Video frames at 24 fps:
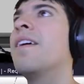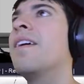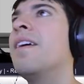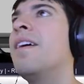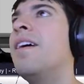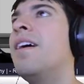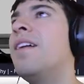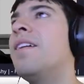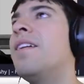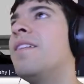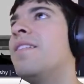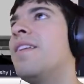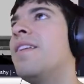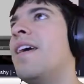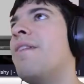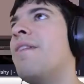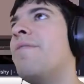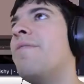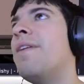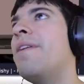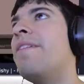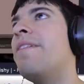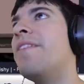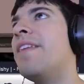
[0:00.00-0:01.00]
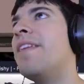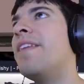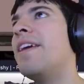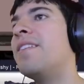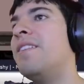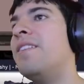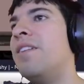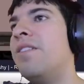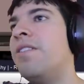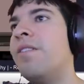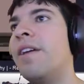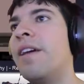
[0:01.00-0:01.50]
understand what everything's
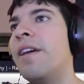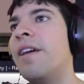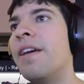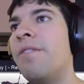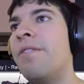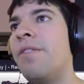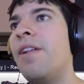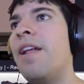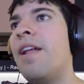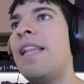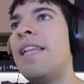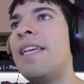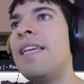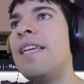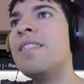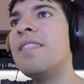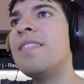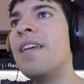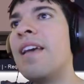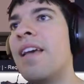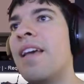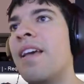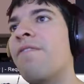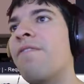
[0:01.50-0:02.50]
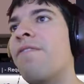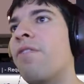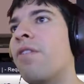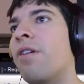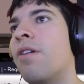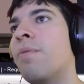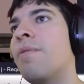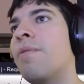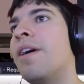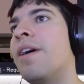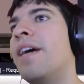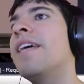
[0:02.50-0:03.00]
doing. Well, at least it's taking
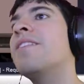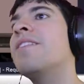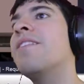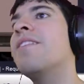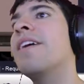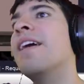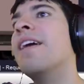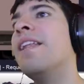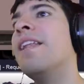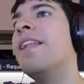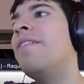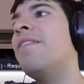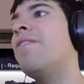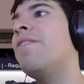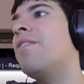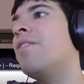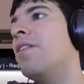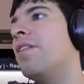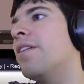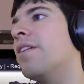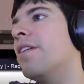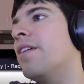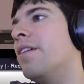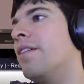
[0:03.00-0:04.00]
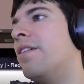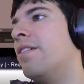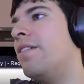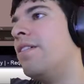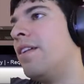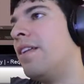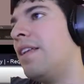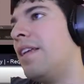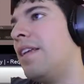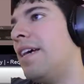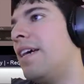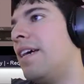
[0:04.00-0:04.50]
form, right? So I got level, logo,
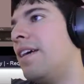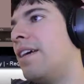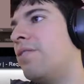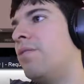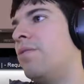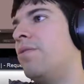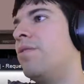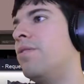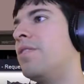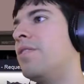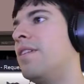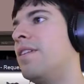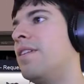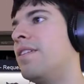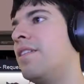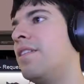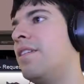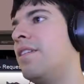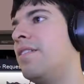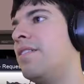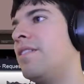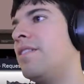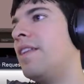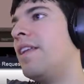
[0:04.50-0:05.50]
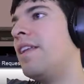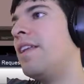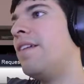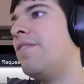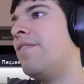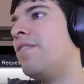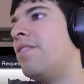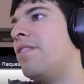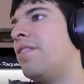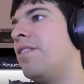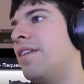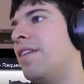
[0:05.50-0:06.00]
all of that. Cool, so this loads
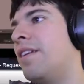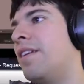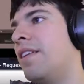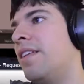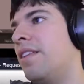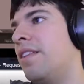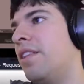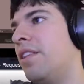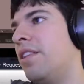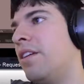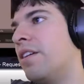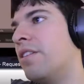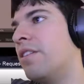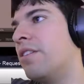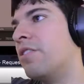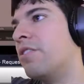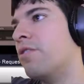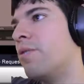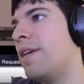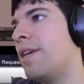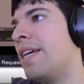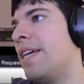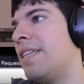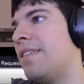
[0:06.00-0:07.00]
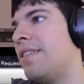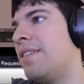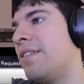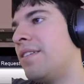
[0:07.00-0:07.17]
level. Looks great.